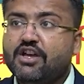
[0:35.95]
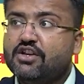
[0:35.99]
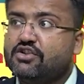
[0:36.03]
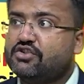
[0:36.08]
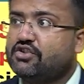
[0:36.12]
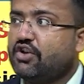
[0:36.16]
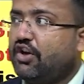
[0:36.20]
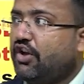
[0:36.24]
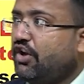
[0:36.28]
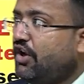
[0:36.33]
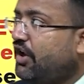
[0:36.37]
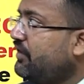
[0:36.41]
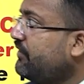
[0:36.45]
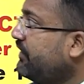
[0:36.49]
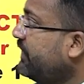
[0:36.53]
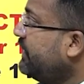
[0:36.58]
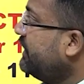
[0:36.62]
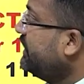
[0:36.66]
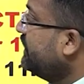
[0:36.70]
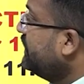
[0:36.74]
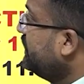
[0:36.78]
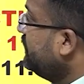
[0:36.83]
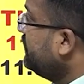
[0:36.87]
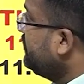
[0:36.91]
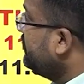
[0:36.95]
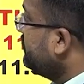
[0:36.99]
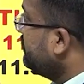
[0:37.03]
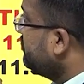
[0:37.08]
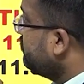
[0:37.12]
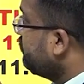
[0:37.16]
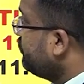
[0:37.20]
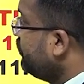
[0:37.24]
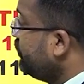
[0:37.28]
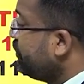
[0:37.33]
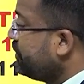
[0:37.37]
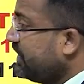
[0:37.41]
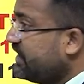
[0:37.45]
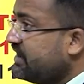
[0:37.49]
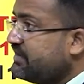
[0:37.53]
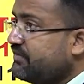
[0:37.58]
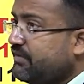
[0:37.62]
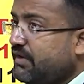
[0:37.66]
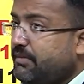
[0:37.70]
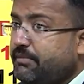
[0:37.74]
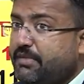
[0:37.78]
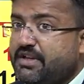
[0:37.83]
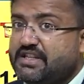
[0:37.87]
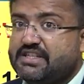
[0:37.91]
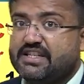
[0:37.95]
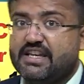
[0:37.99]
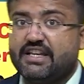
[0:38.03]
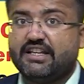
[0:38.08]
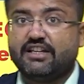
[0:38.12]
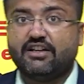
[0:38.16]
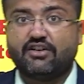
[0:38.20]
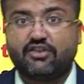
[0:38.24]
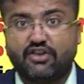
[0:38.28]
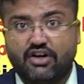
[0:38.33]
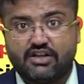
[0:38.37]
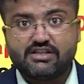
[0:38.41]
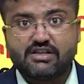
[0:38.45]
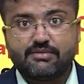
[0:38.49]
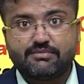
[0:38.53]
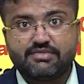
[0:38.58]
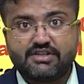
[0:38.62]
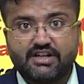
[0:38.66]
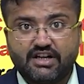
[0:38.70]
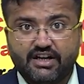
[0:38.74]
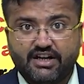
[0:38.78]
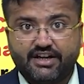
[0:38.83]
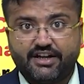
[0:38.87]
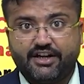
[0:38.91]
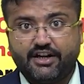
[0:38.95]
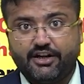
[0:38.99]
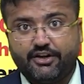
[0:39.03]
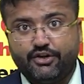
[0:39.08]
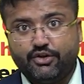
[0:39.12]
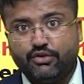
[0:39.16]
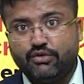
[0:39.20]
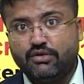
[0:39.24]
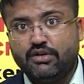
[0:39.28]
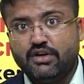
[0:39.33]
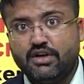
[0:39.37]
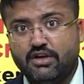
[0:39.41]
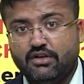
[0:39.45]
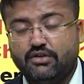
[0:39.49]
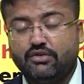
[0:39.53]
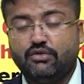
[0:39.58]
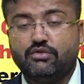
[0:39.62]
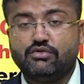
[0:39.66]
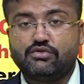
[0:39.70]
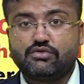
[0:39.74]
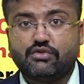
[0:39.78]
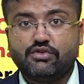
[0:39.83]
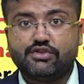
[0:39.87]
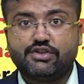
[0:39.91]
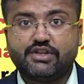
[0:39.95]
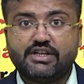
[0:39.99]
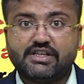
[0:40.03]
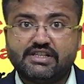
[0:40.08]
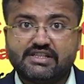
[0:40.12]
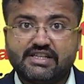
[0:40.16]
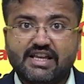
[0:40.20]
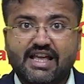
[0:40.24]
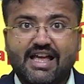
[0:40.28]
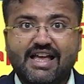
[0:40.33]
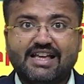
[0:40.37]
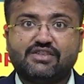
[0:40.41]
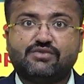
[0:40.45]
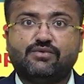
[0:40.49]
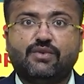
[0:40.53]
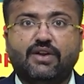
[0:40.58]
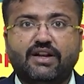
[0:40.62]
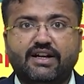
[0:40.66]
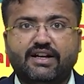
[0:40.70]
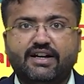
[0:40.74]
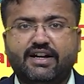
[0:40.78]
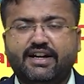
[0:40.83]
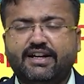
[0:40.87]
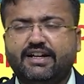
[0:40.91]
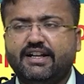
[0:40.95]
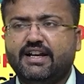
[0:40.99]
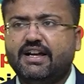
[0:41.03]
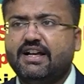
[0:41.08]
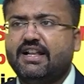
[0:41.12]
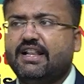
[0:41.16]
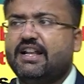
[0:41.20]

So along with the questions, we'll be seeing the concepts related to those questions as well, right.